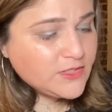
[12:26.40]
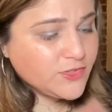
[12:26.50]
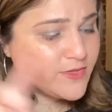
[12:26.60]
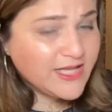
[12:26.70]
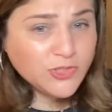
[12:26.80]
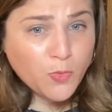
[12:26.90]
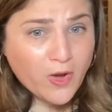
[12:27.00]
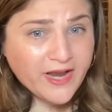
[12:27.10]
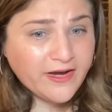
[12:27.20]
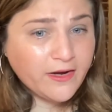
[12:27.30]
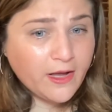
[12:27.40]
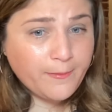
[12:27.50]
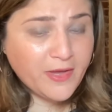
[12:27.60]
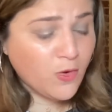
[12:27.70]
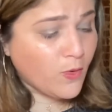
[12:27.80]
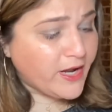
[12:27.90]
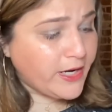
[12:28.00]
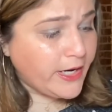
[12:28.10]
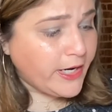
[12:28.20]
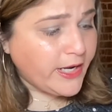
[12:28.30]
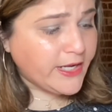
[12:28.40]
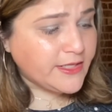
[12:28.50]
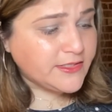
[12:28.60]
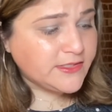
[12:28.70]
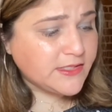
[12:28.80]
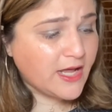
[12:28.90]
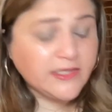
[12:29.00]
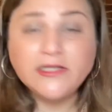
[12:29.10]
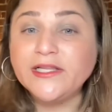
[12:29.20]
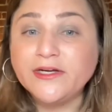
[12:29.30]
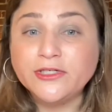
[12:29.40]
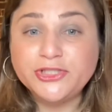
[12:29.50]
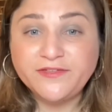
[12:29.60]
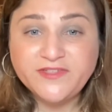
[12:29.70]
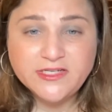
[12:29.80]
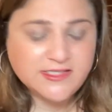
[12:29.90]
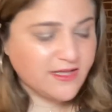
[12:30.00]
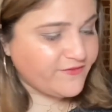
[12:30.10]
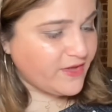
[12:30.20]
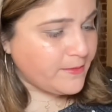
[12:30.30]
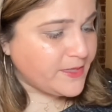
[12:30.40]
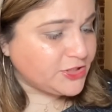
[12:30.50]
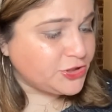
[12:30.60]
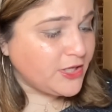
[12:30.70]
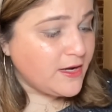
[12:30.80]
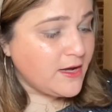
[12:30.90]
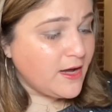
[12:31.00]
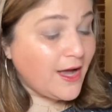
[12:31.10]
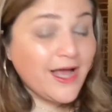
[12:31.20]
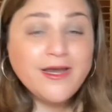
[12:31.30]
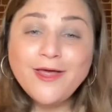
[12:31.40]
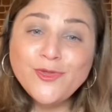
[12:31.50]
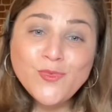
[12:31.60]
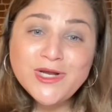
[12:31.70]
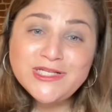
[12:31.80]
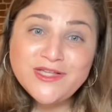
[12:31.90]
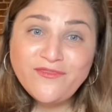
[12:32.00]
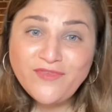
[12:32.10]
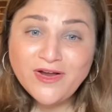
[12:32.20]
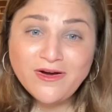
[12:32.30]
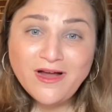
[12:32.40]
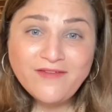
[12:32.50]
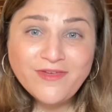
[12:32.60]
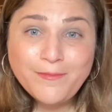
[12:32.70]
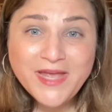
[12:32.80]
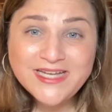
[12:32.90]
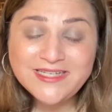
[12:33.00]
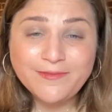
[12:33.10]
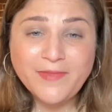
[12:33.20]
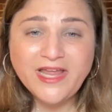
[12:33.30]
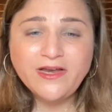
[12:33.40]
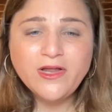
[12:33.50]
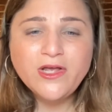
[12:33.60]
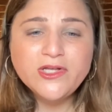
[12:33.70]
So that's one. A big one is unclear shifting self-image. Another one is a fear of abandonment.